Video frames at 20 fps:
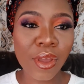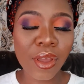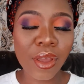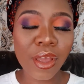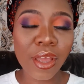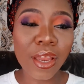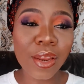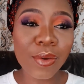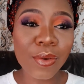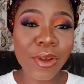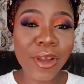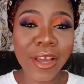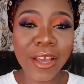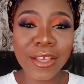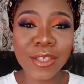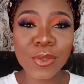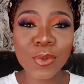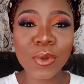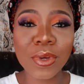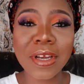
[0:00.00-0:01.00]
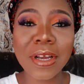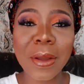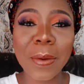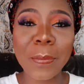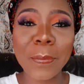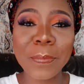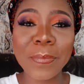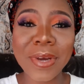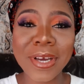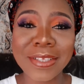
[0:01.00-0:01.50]
Hello guys,
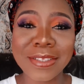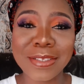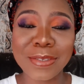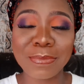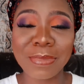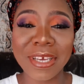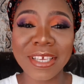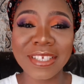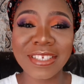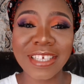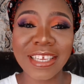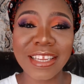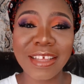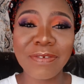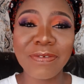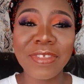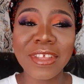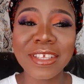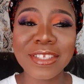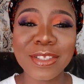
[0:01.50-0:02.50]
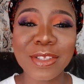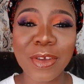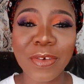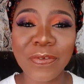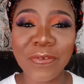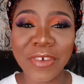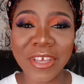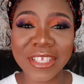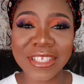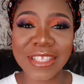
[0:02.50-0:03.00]
welcome back to my channel. If this is your
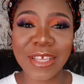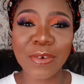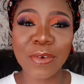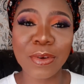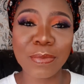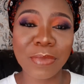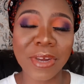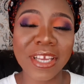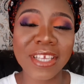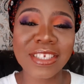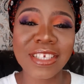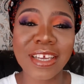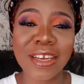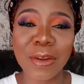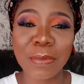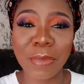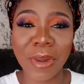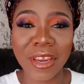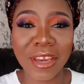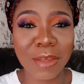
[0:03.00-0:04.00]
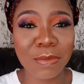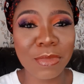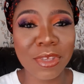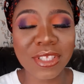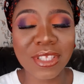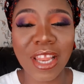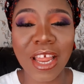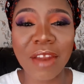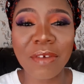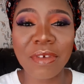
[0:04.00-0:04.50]
first time on my channel, my name
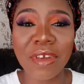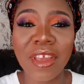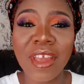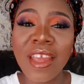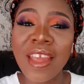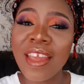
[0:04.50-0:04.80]
is Larry.